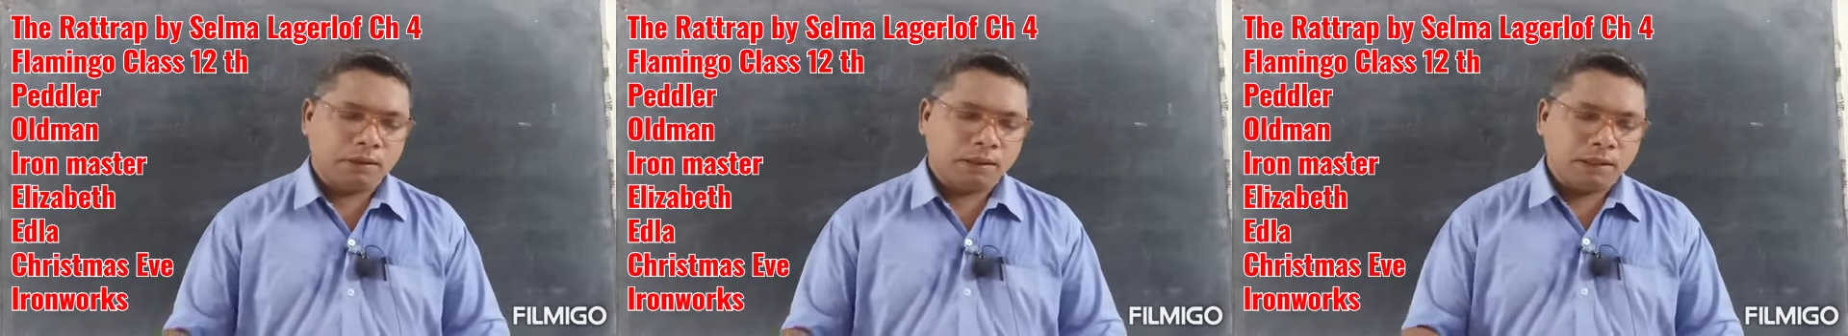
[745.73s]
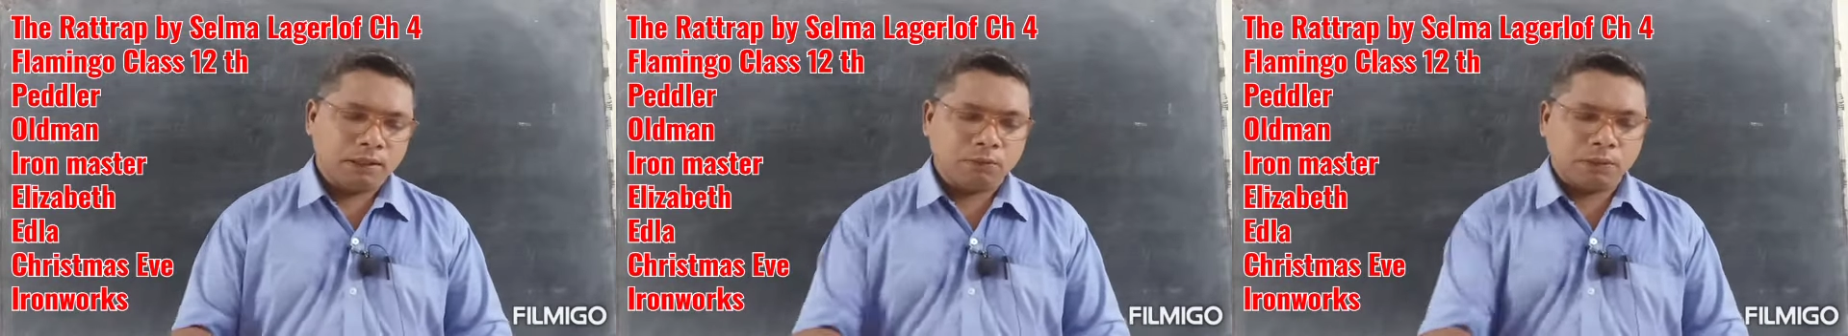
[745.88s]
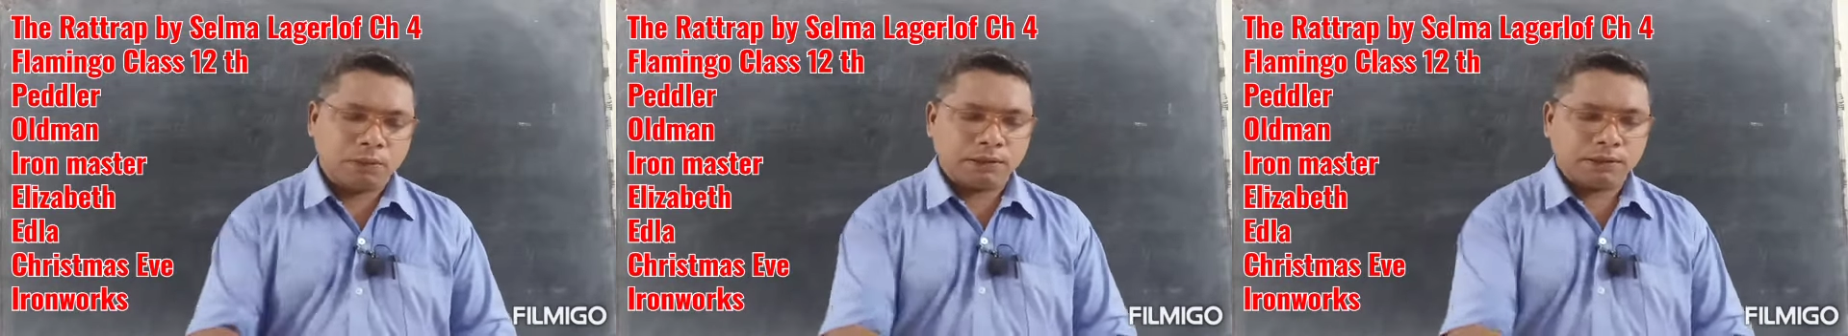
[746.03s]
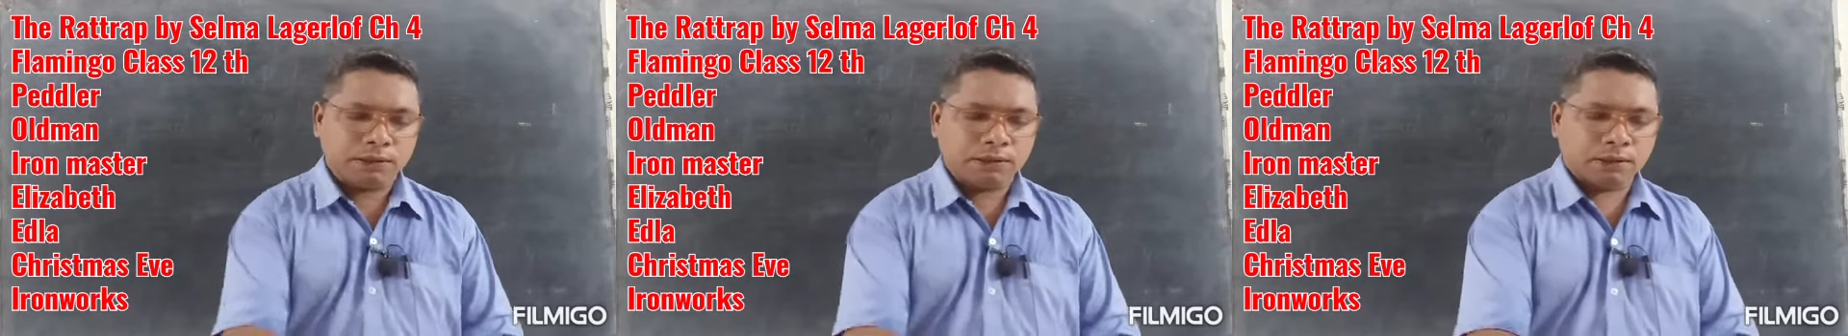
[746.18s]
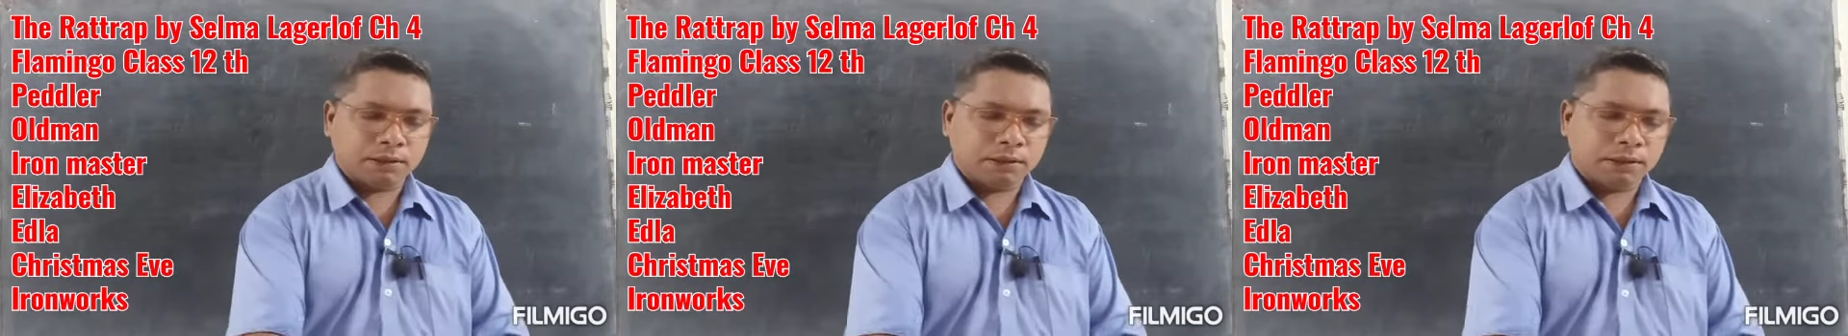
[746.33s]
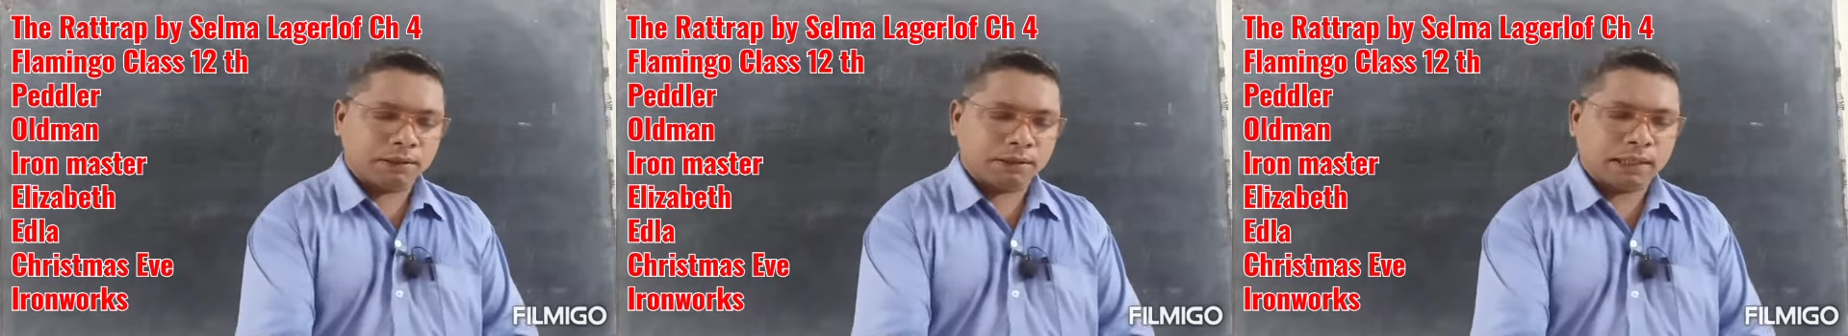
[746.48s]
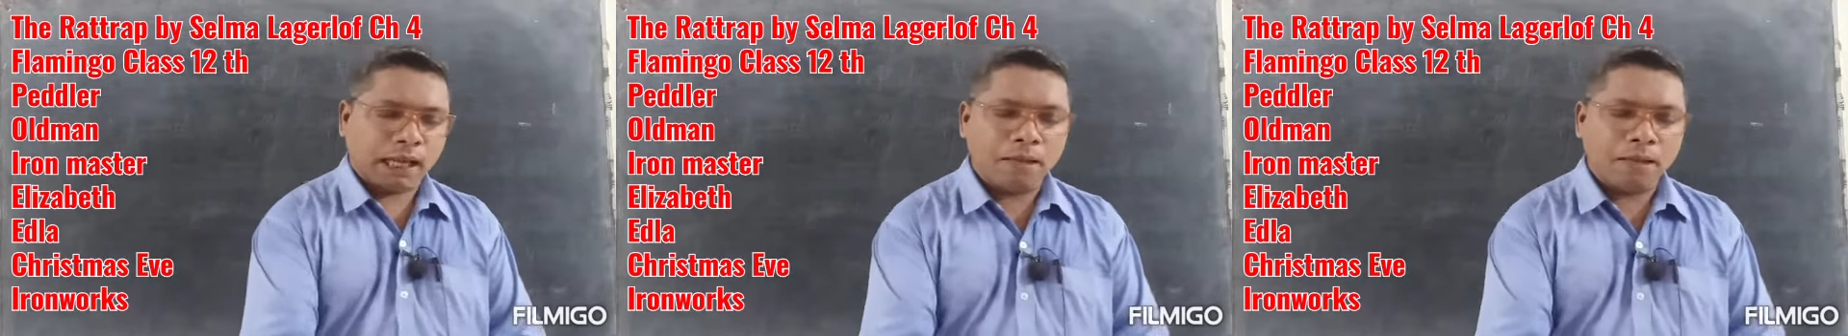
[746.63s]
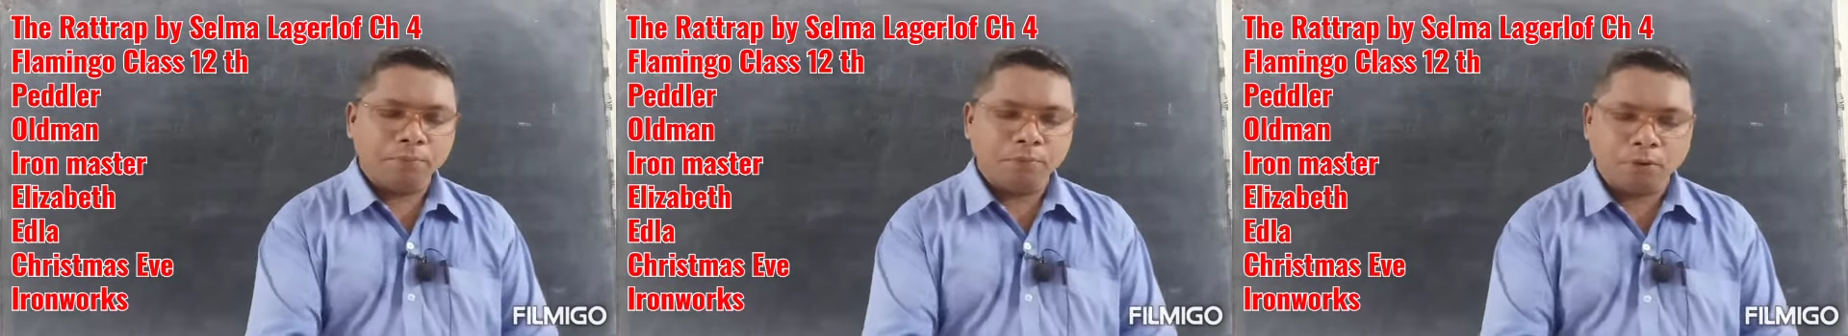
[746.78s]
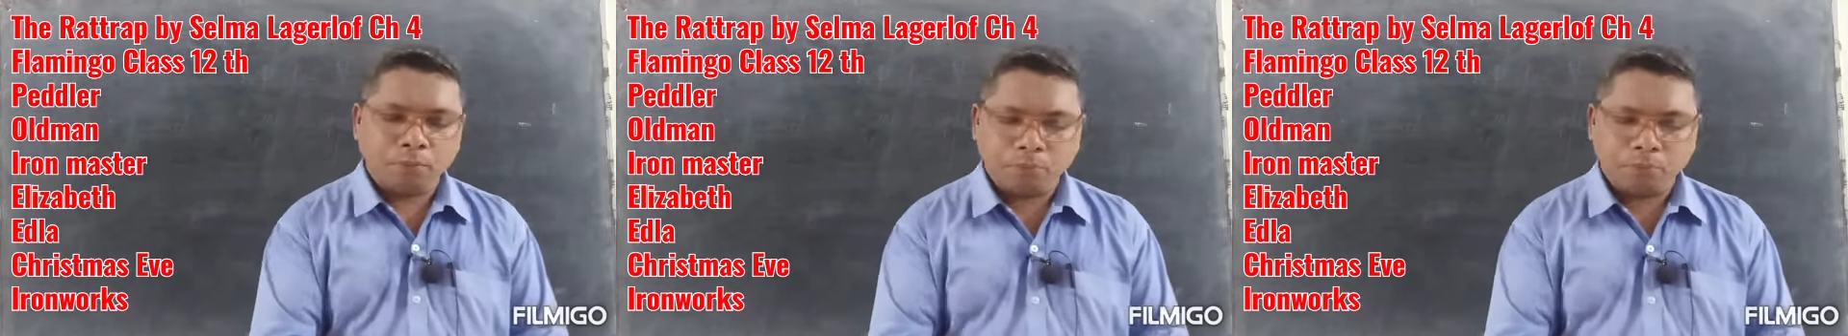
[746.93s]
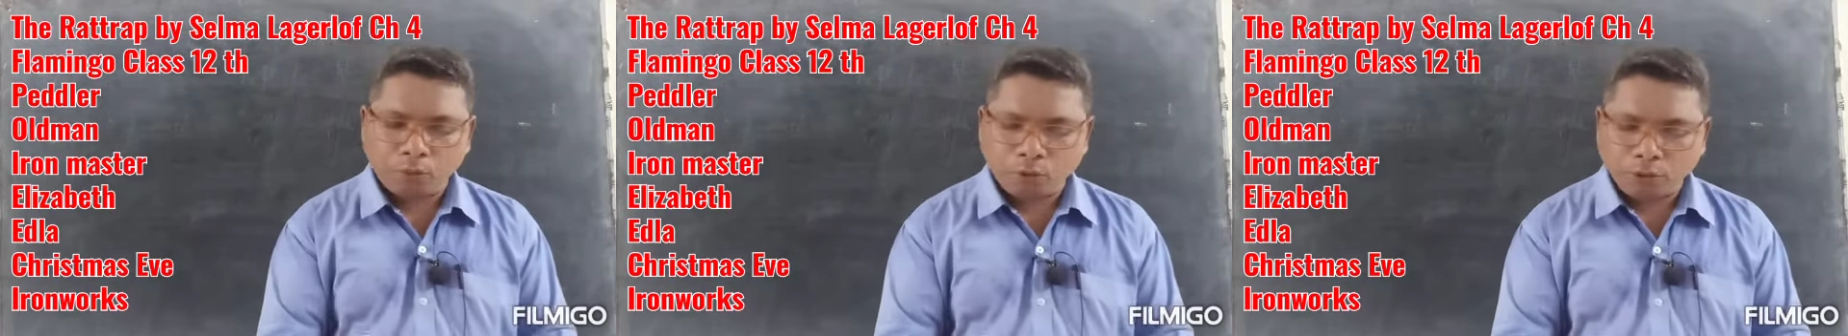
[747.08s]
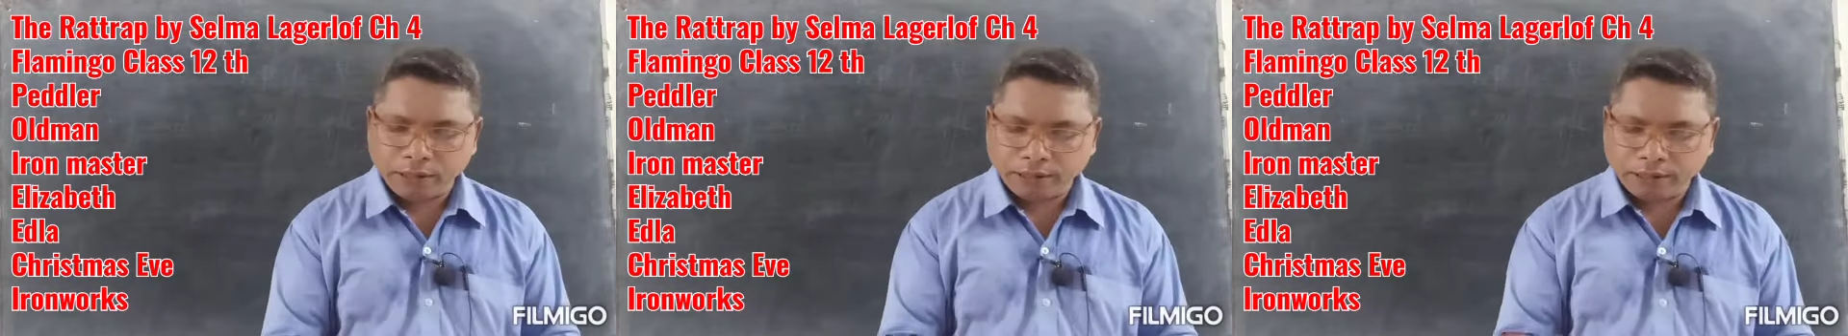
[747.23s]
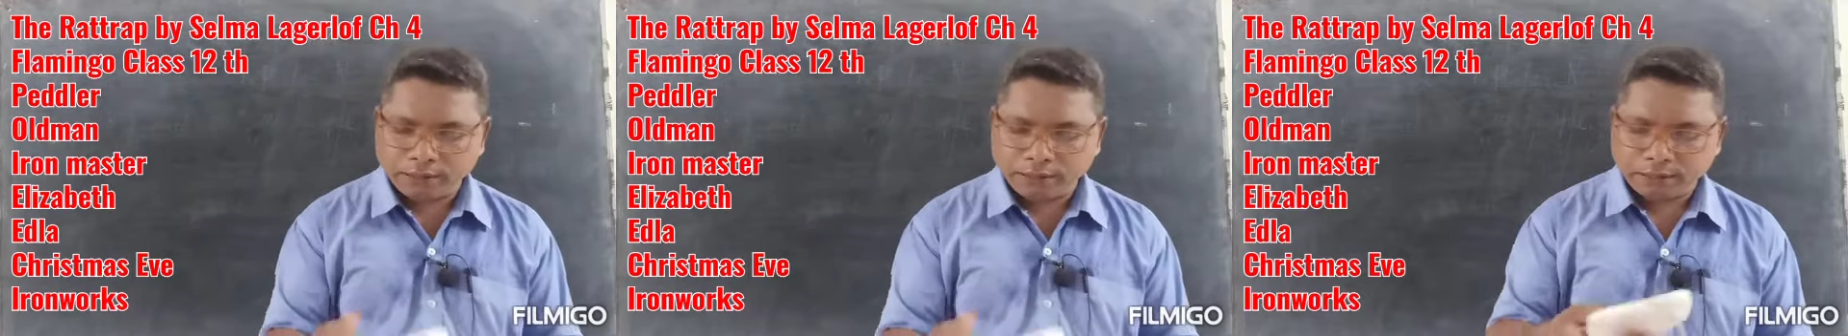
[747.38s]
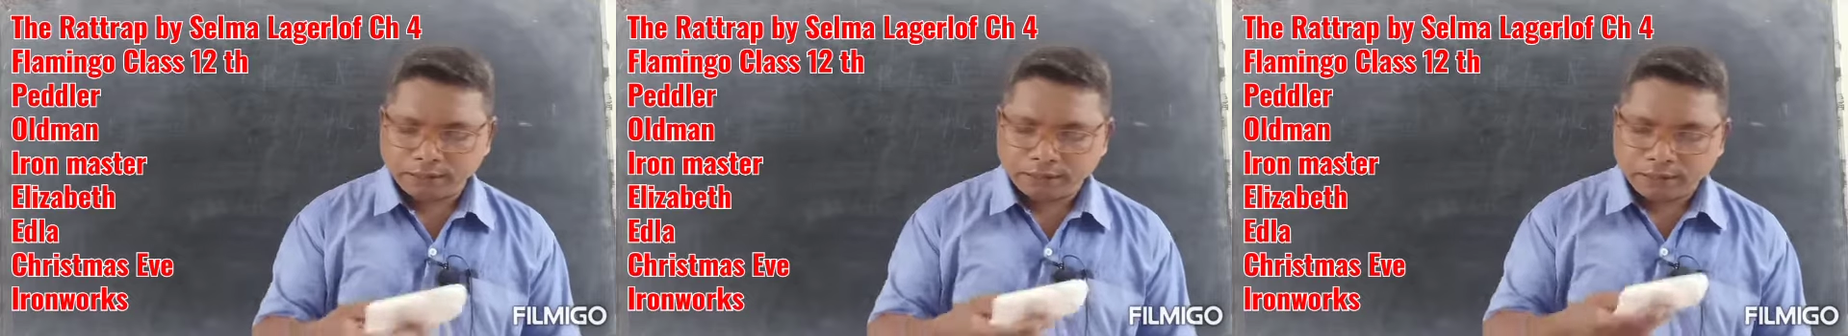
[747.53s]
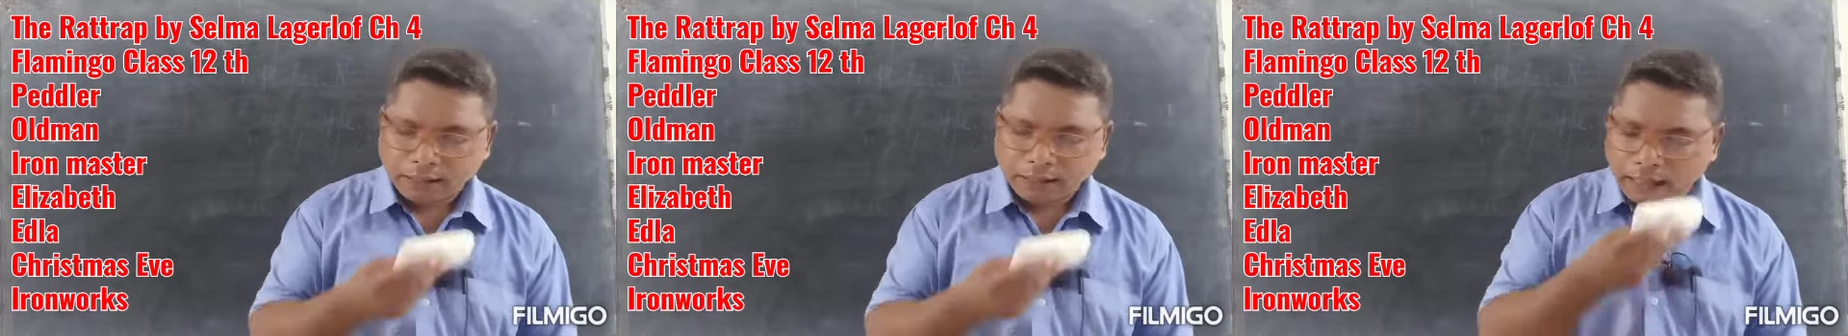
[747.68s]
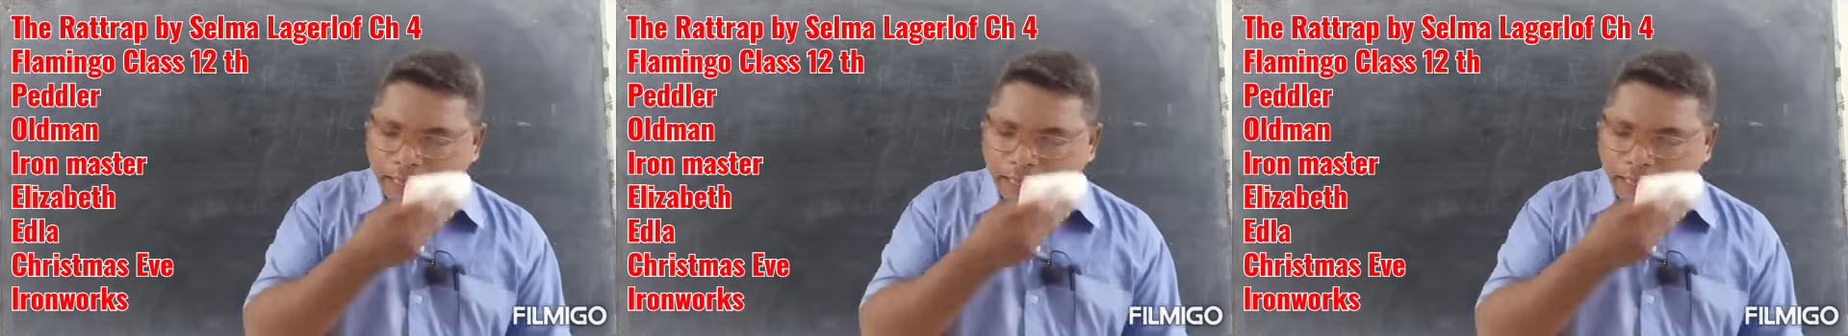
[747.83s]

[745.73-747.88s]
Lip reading: it was time of morning.